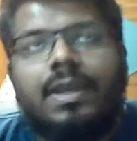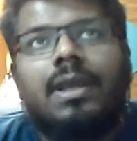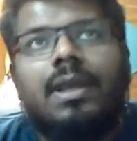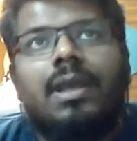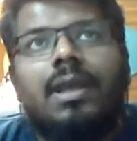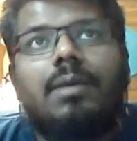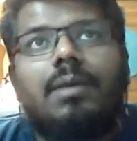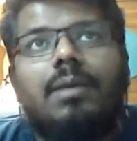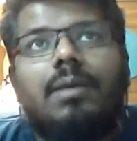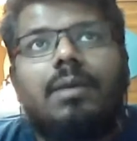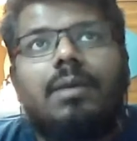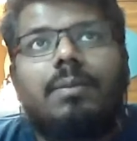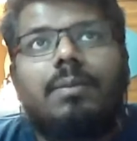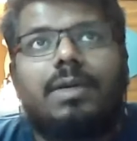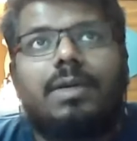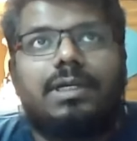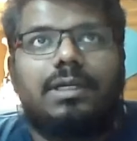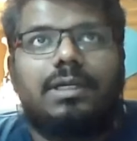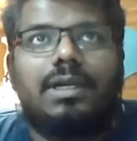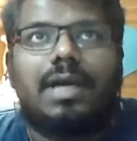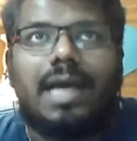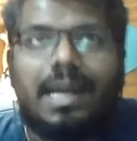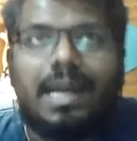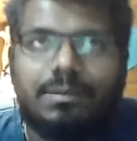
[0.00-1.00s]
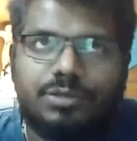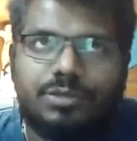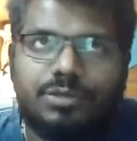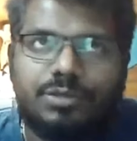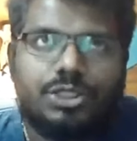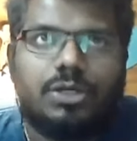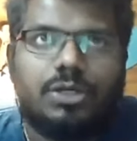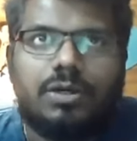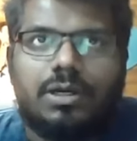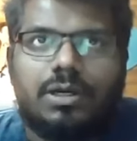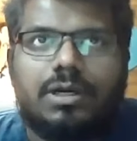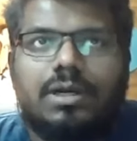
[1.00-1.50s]
But I'm
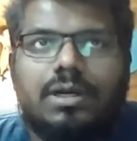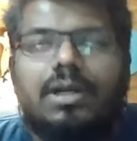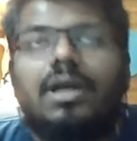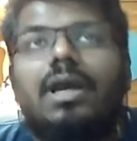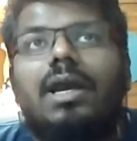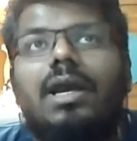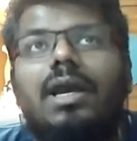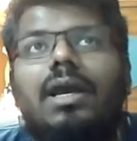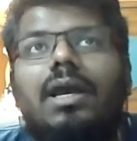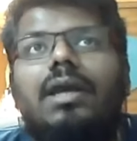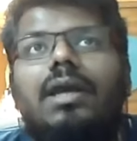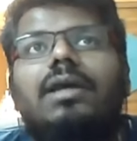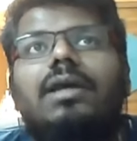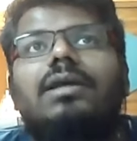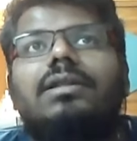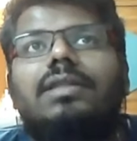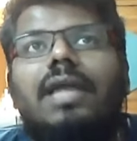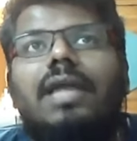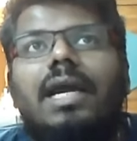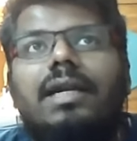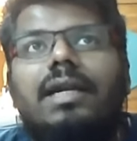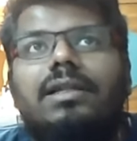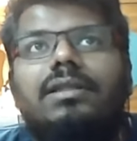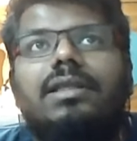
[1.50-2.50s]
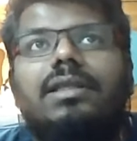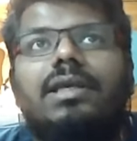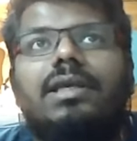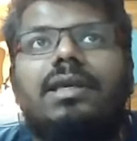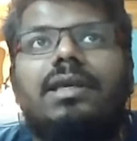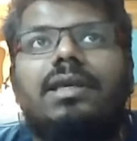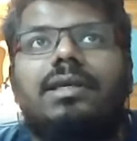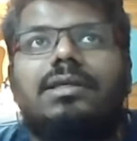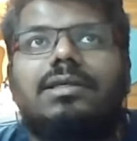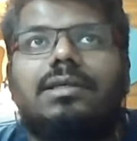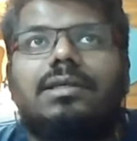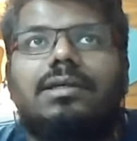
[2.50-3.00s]
sure that
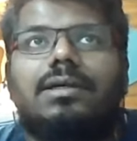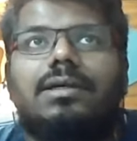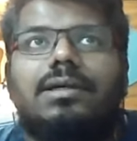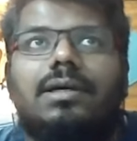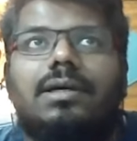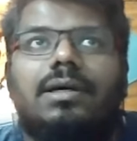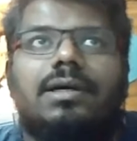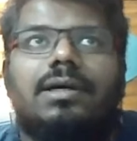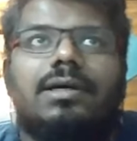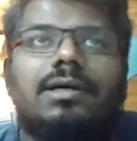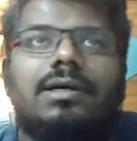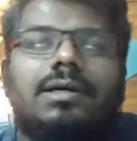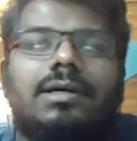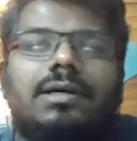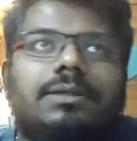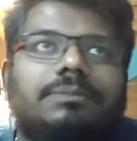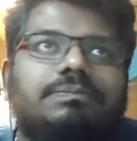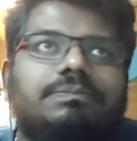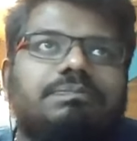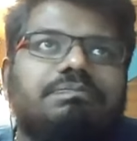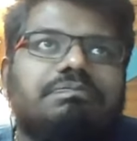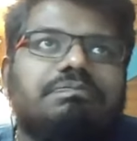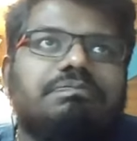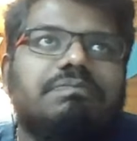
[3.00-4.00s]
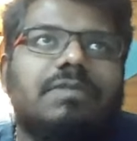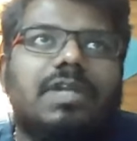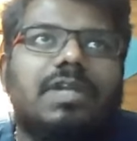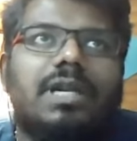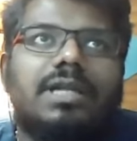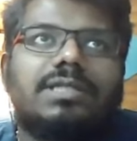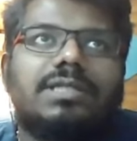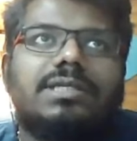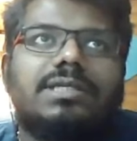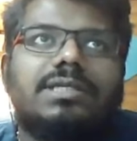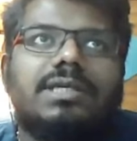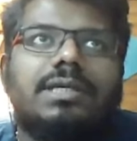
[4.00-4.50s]
the, let's
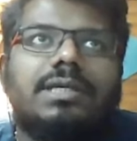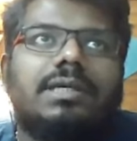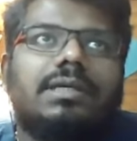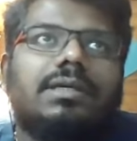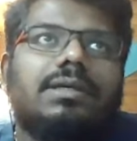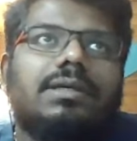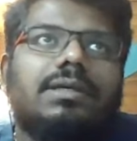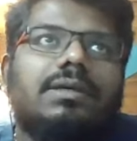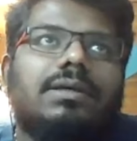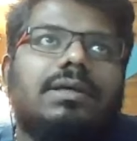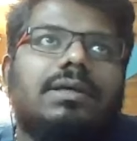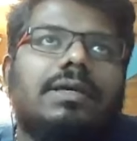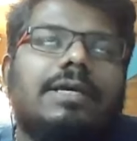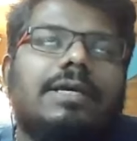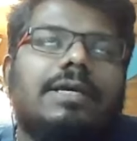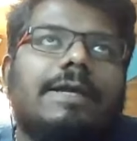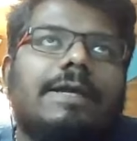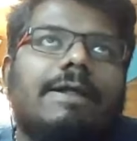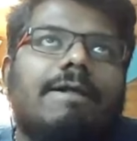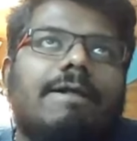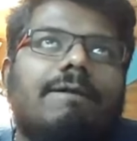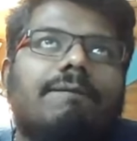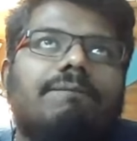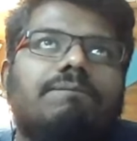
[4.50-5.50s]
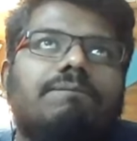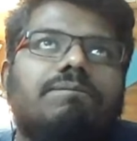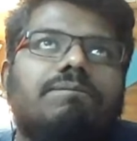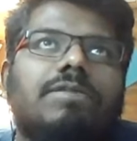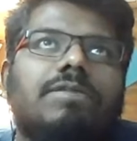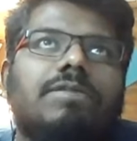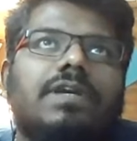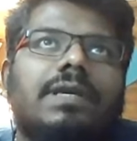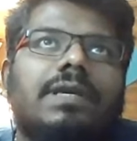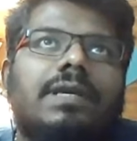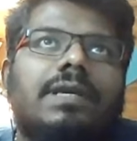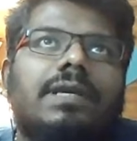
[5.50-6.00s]
say,
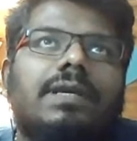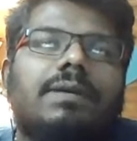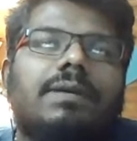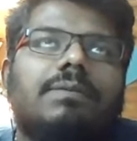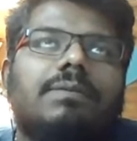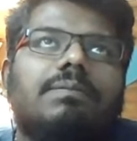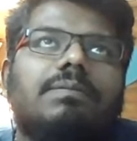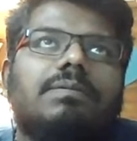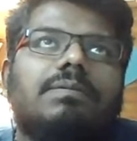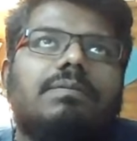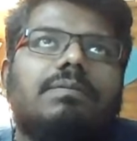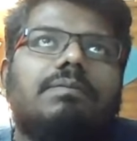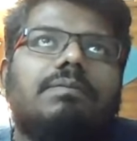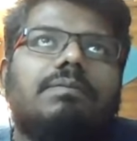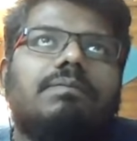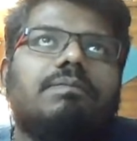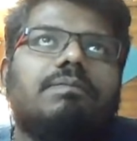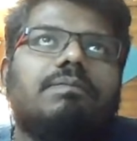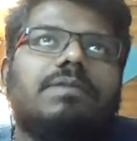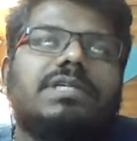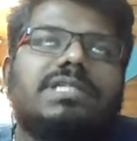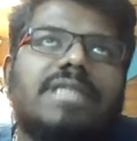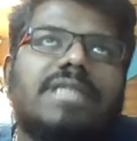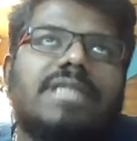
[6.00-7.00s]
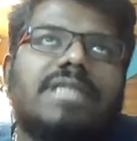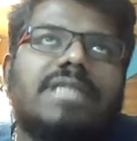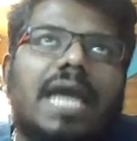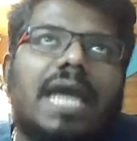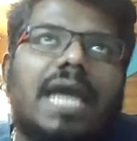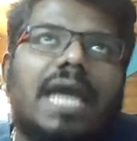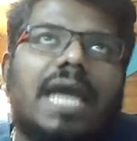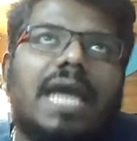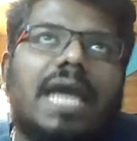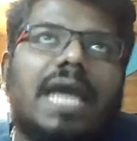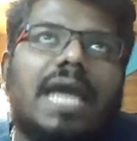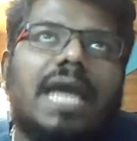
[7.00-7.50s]
the
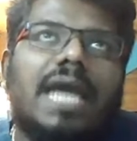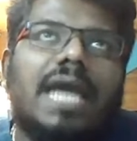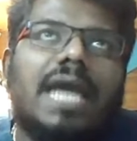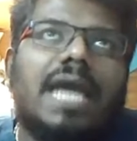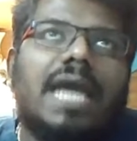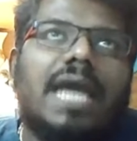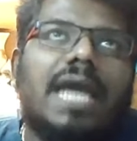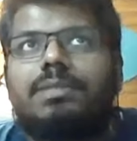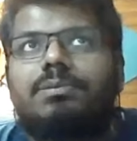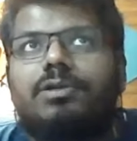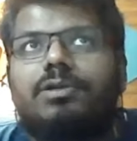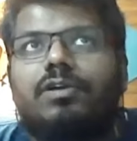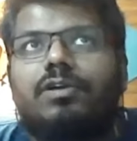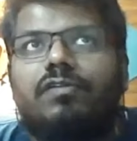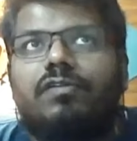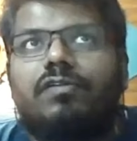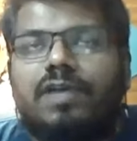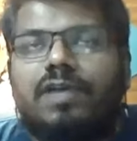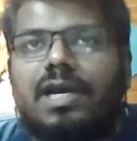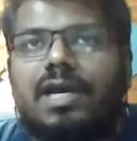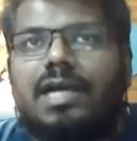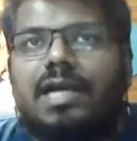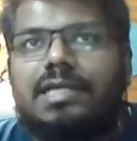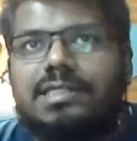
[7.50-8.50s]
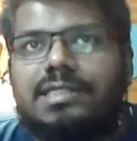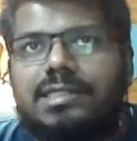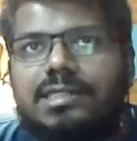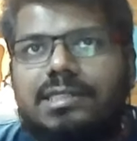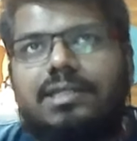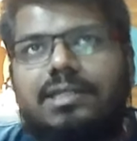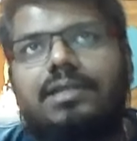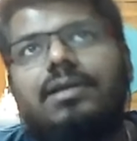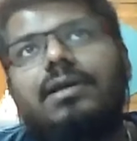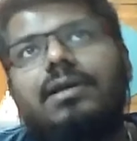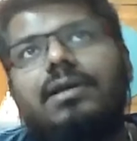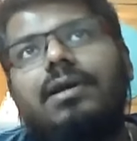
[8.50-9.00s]
stagnation of the concept of
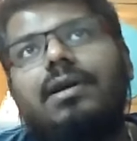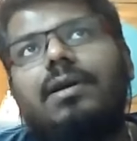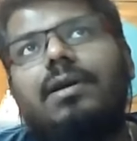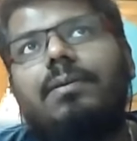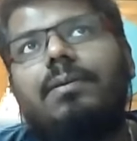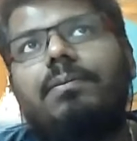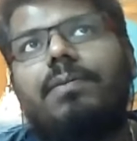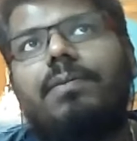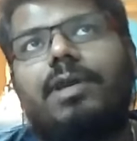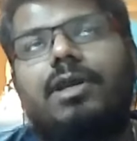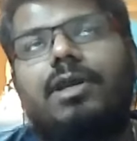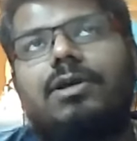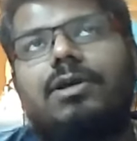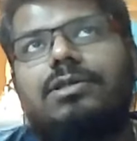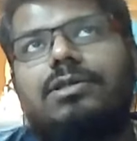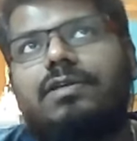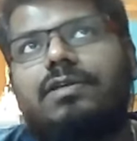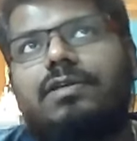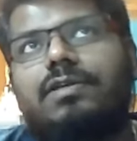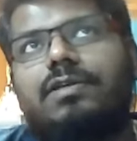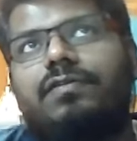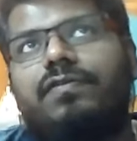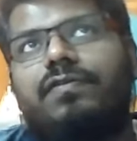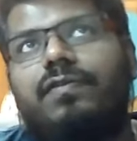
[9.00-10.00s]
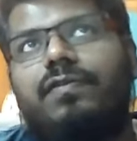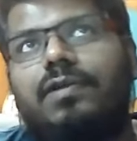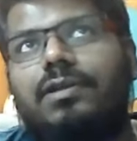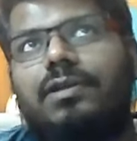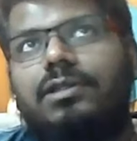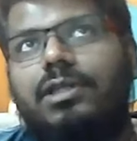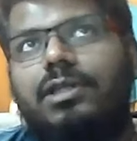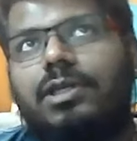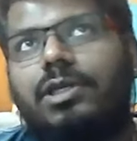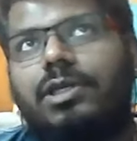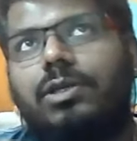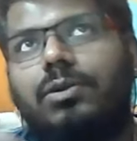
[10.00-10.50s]
caste because of
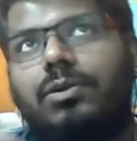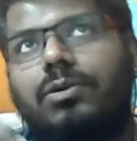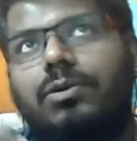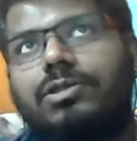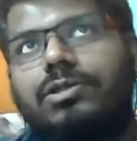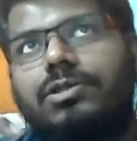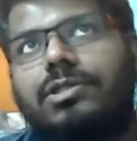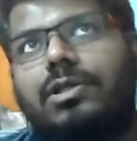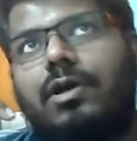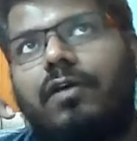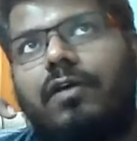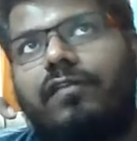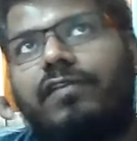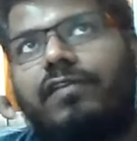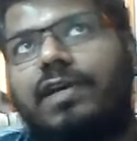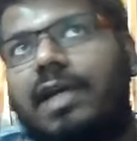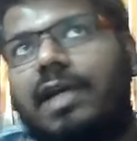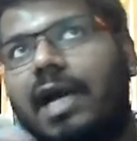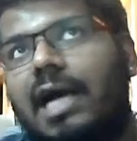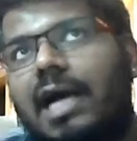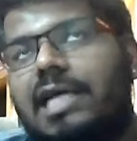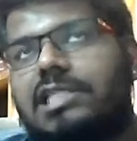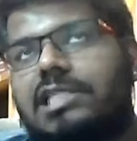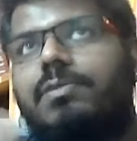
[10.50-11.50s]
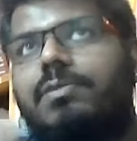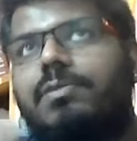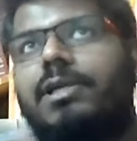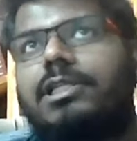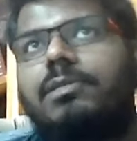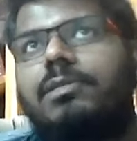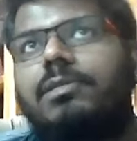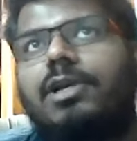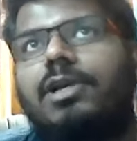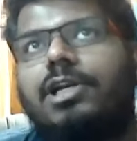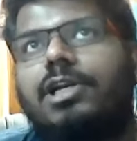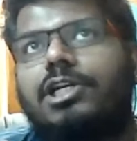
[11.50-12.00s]
the use of caste by the
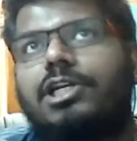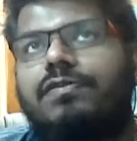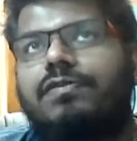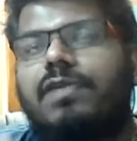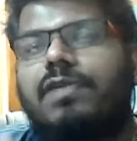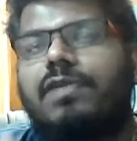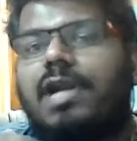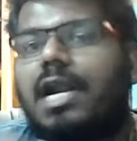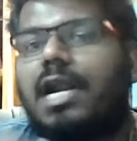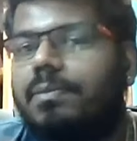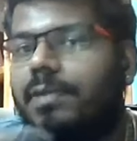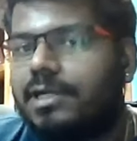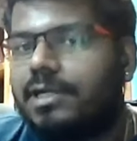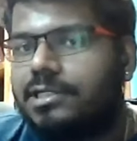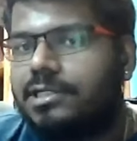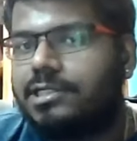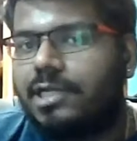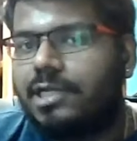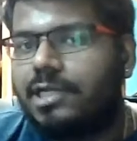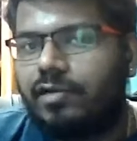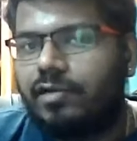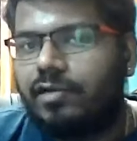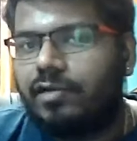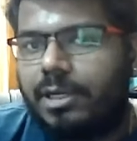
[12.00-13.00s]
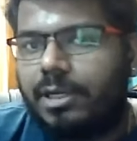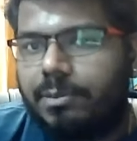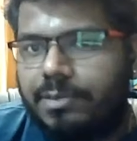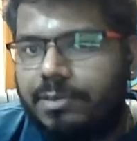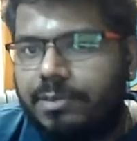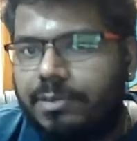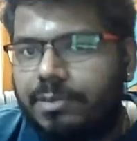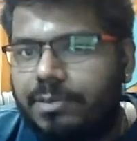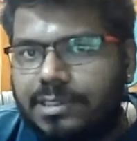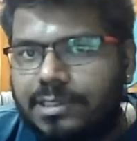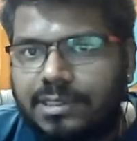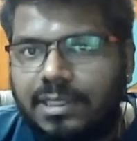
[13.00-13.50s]
British for administrative
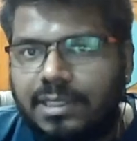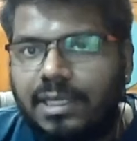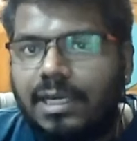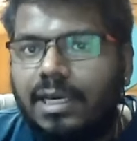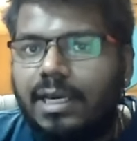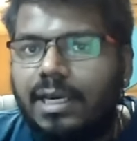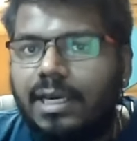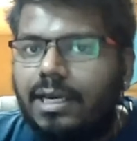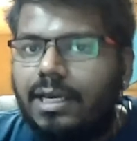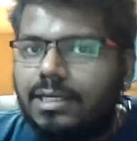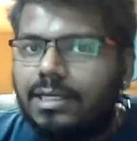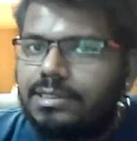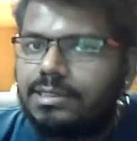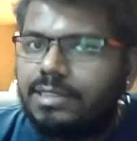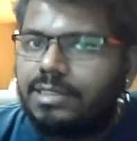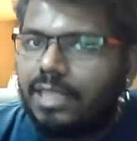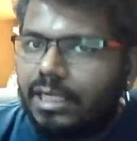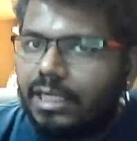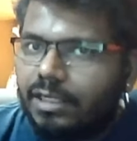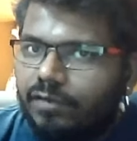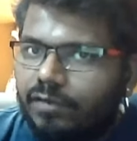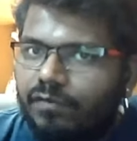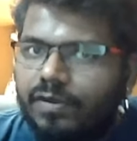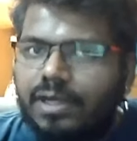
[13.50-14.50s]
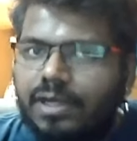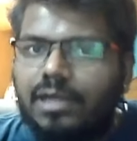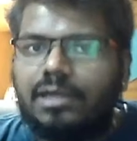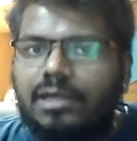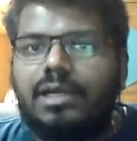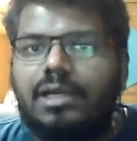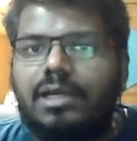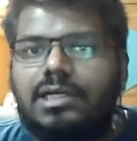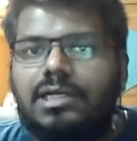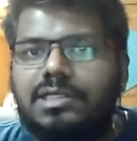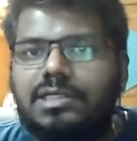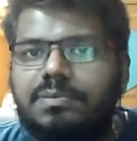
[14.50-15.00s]
purposes is significantly
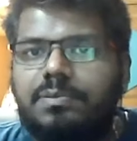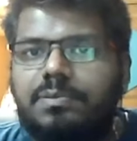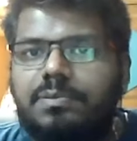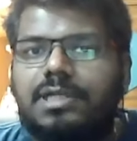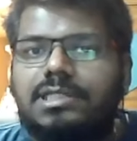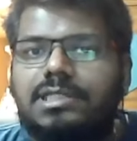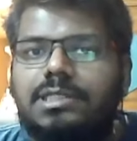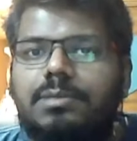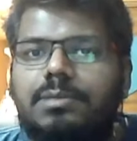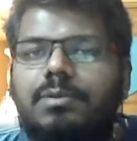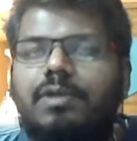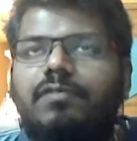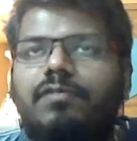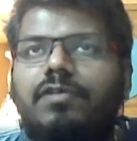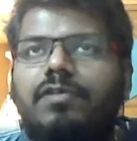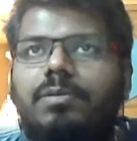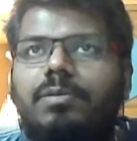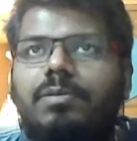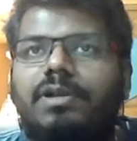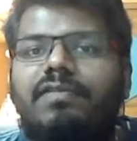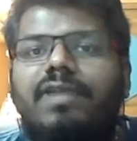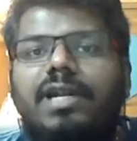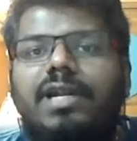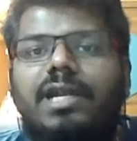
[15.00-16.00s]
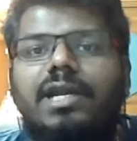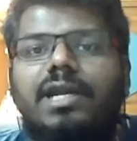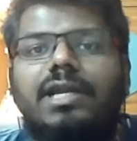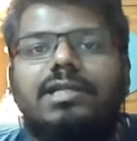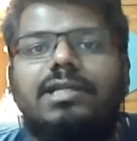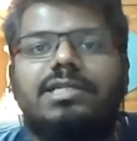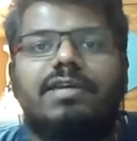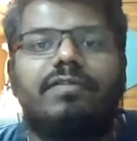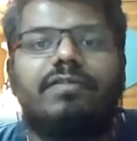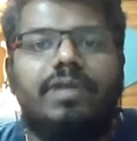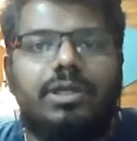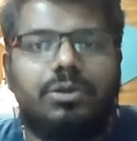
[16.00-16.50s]
responsible for preventing its
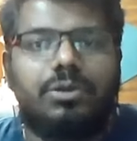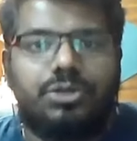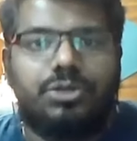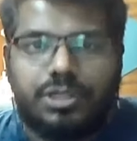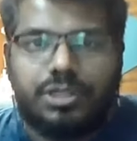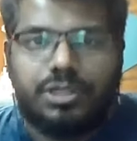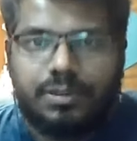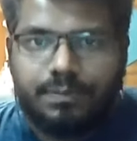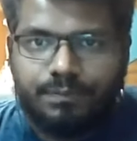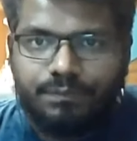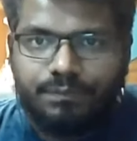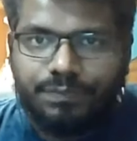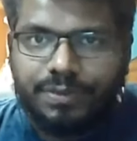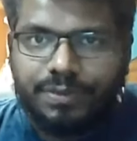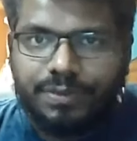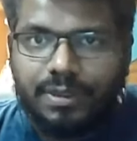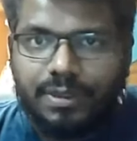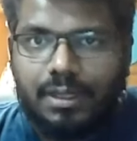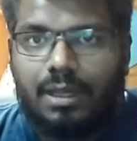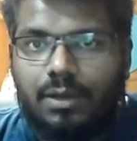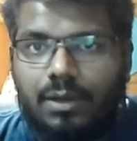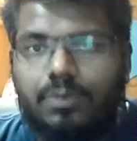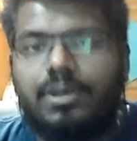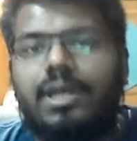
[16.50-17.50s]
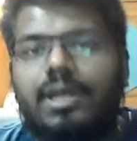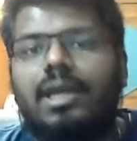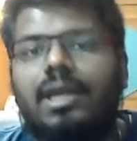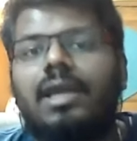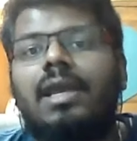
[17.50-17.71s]
evolution, okay?